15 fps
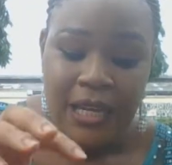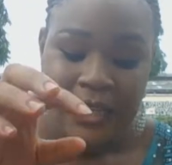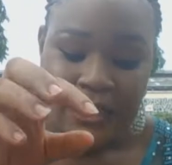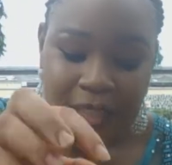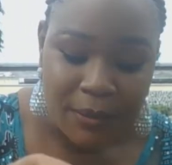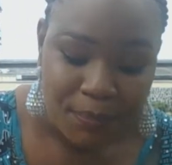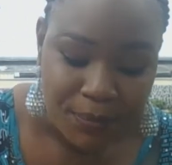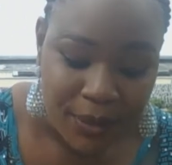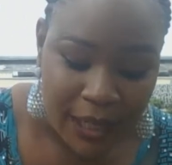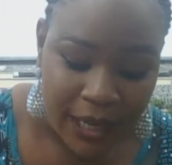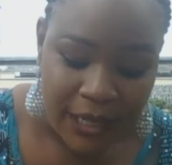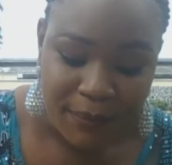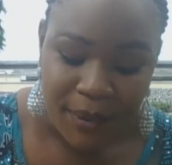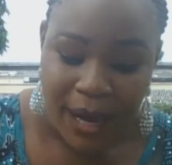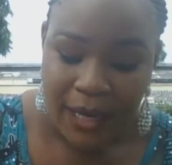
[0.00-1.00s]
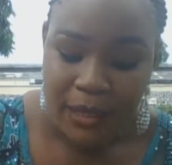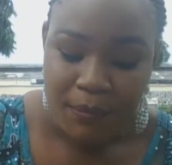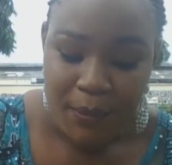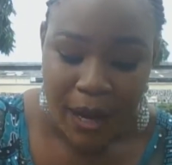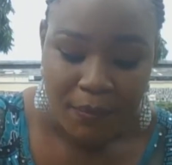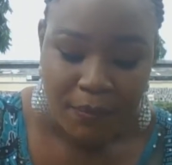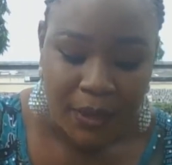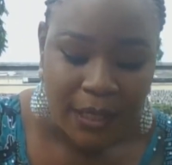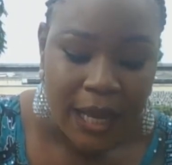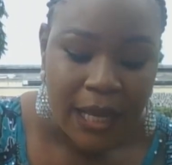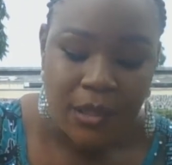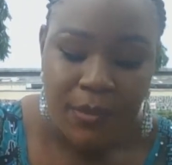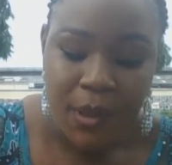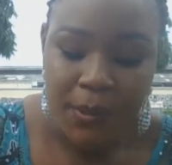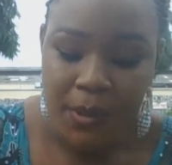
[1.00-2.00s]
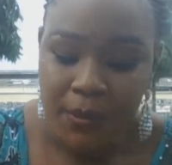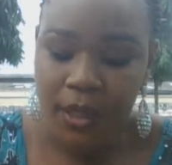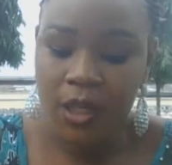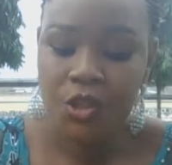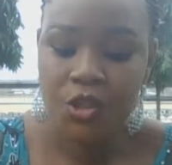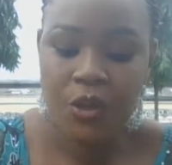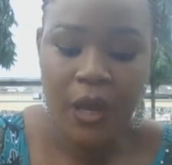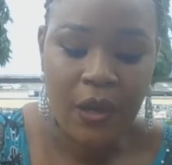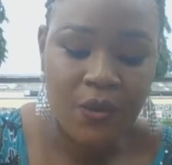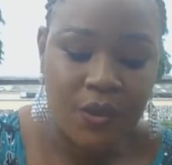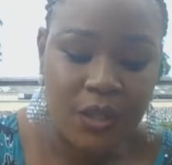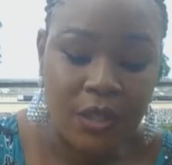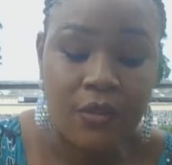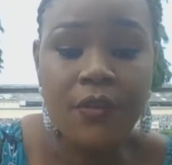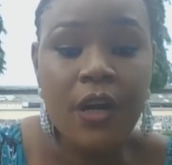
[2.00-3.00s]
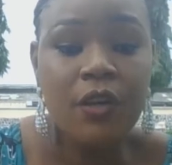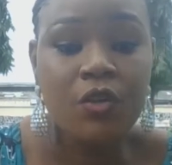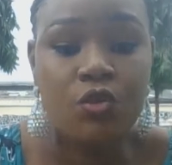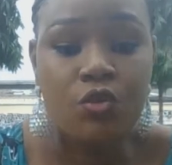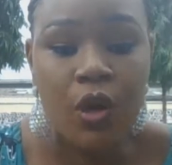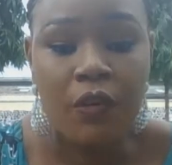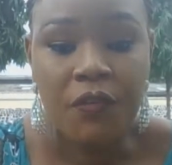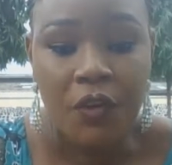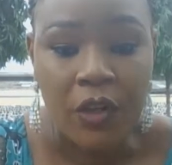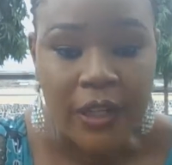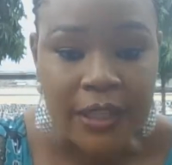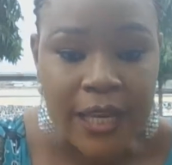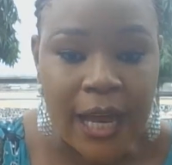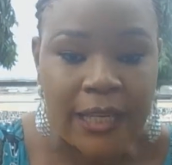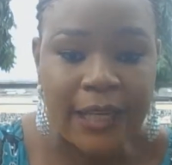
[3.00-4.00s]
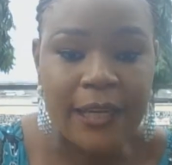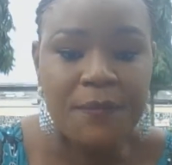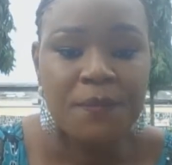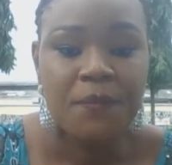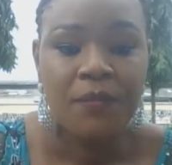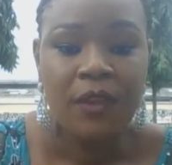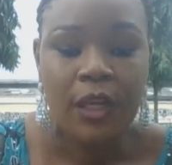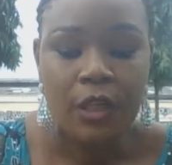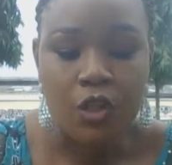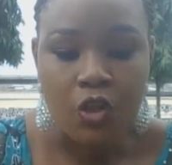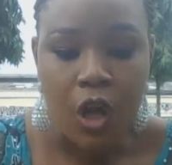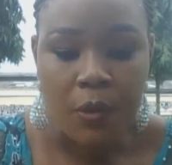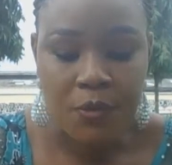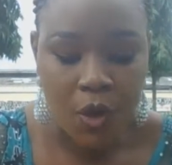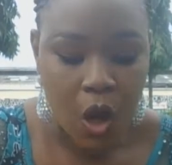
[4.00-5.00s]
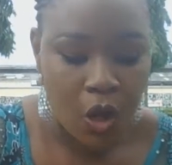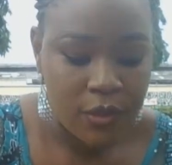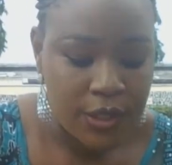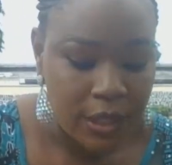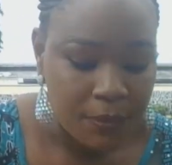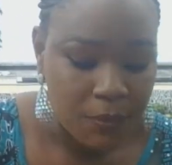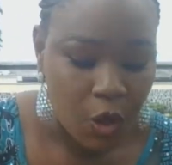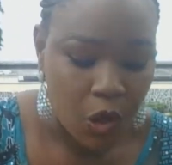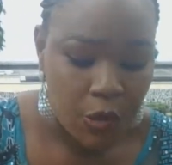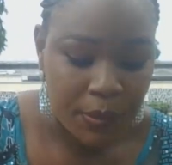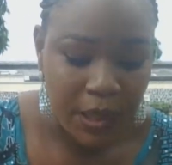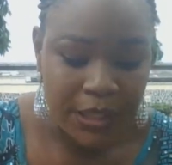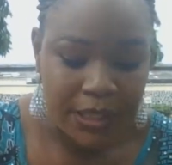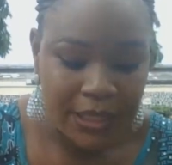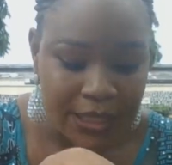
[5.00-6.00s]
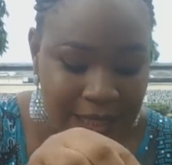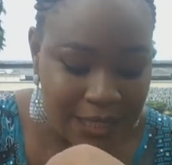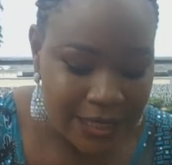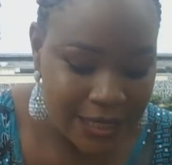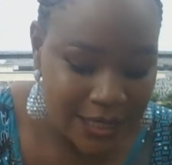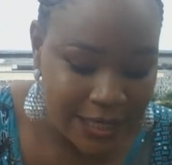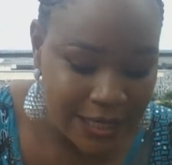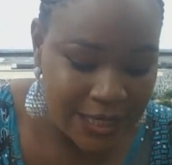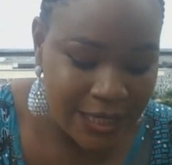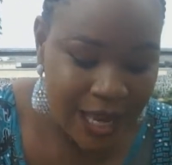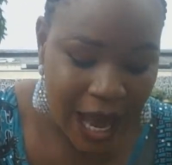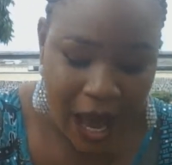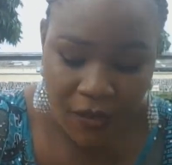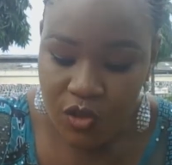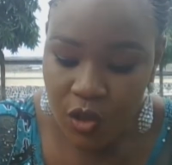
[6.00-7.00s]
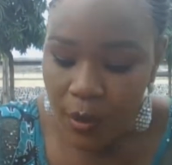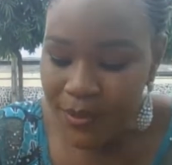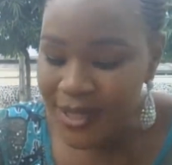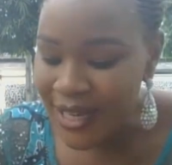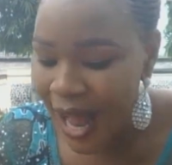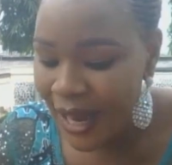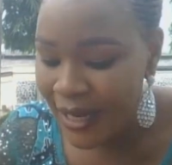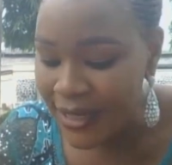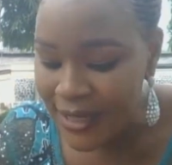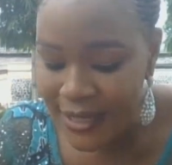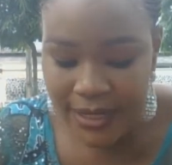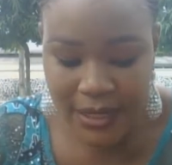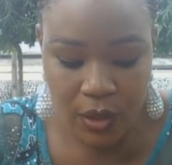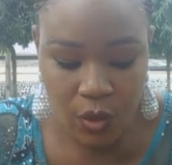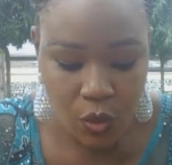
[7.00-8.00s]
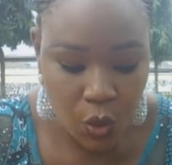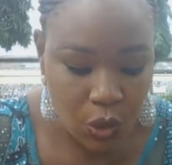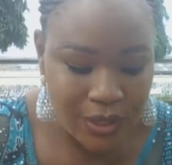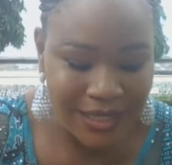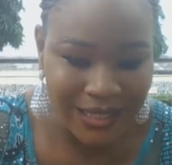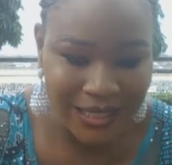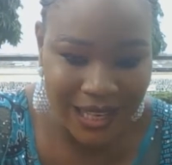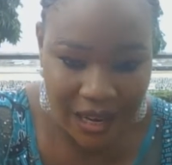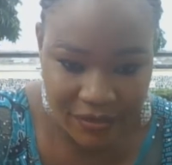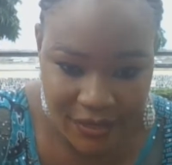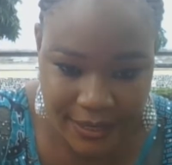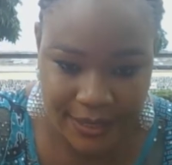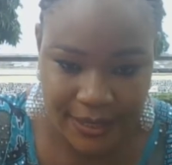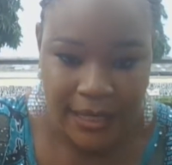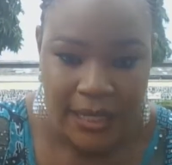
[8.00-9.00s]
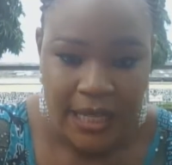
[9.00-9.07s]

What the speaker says: The thing it might be that maybe the medication you are using is very strong for it, and then it stops all symptoms, but it still have some scanty growth left.